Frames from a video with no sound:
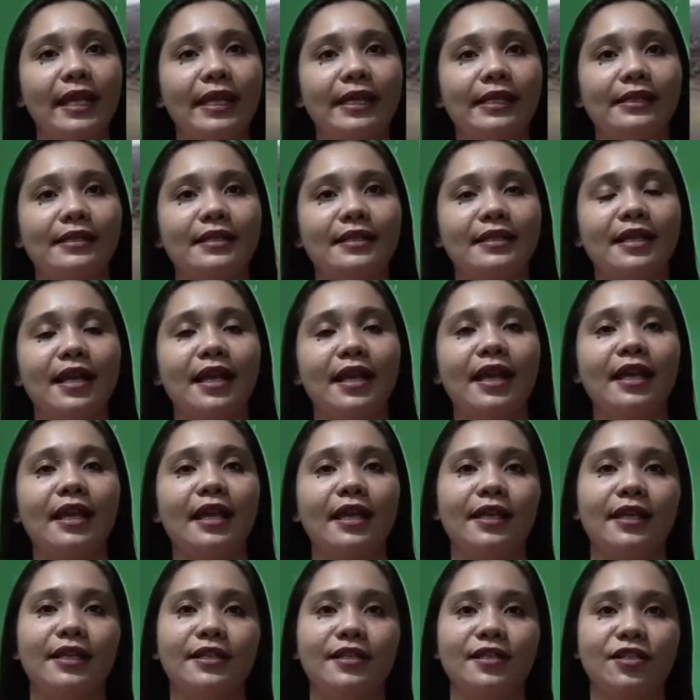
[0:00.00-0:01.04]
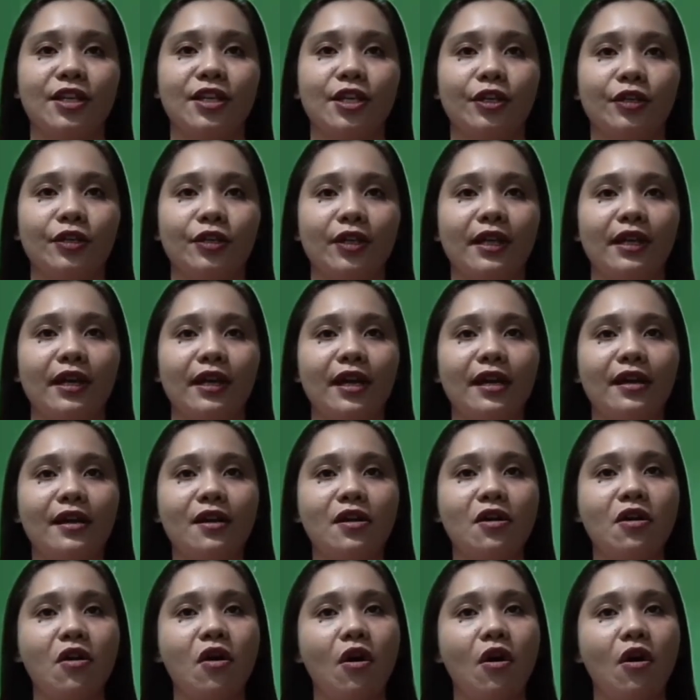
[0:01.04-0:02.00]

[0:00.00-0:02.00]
hills in a circular